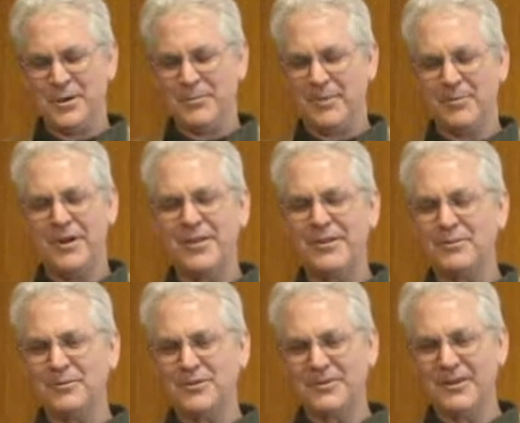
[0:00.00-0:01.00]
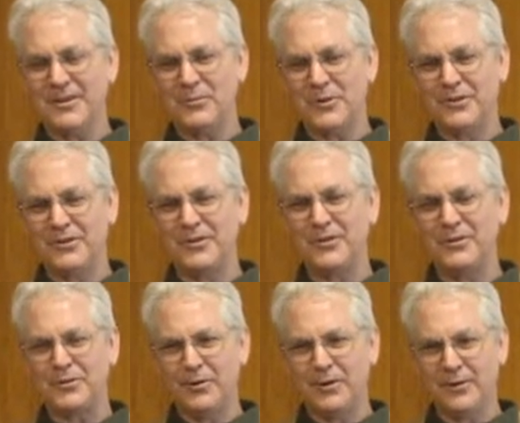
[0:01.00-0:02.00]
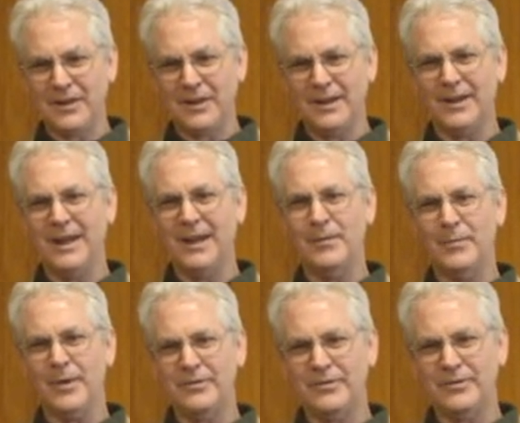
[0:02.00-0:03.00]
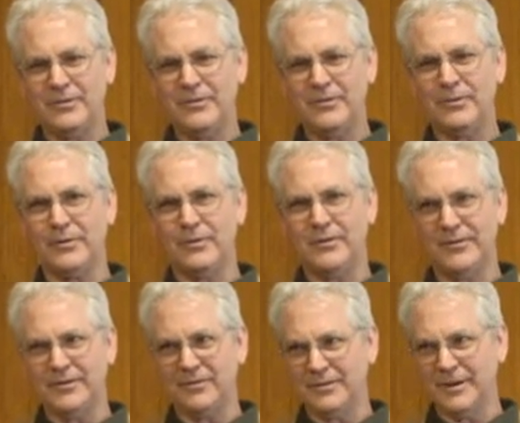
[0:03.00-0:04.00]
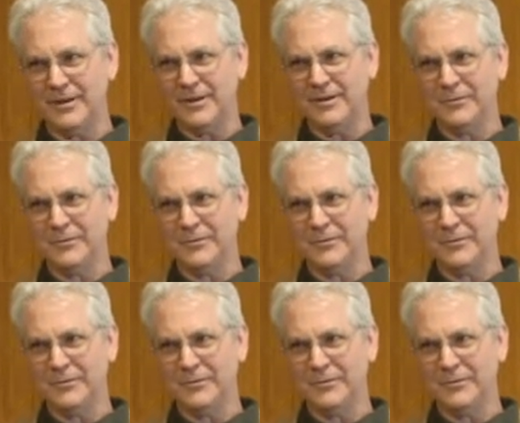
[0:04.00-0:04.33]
my mother was controlling, and my sister was schizophrenic.